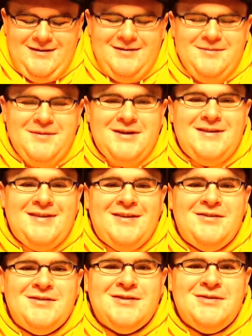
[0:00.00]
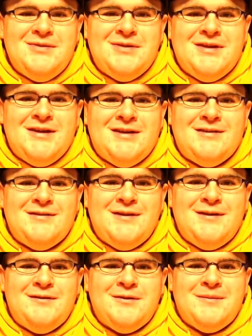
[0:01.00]
but that was a cool
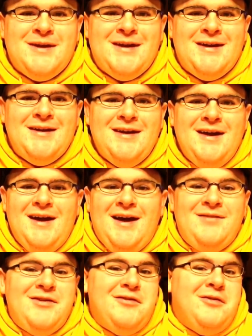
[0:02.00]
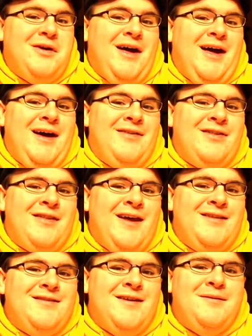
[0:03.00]
NSV for me. The
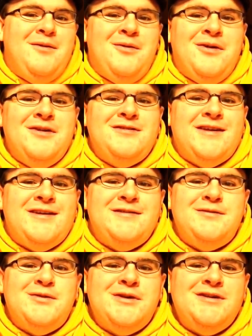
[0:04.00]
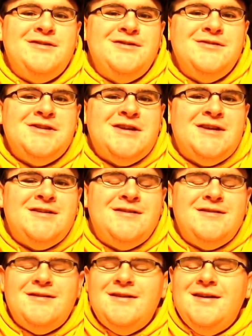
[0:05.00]
last time I wore a size 42
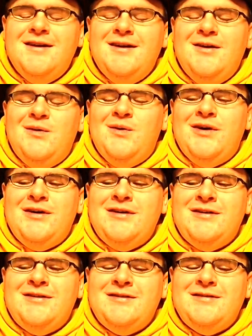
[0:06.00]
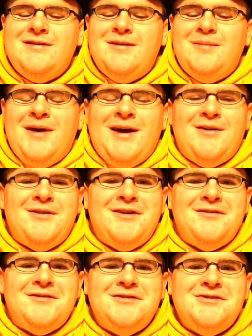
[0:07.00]
jeans was back when I
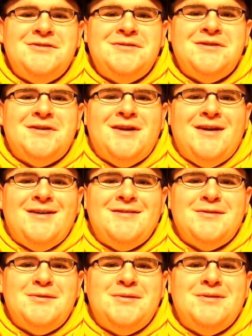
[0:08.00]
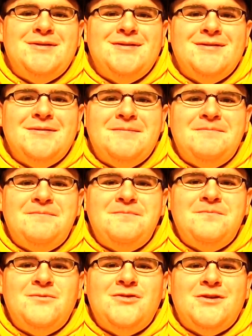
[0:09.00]
was a junior in high school.
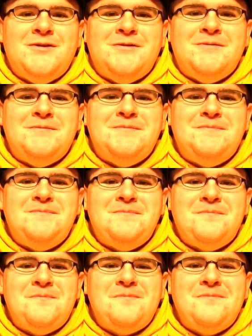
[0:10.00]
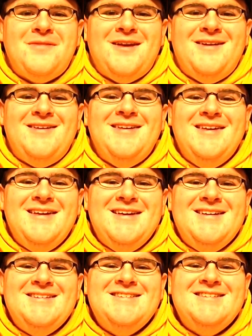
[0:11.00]
So, it
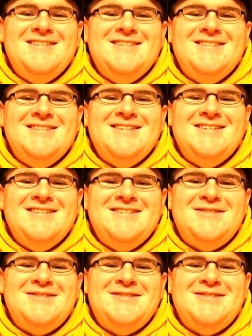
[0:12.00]
was a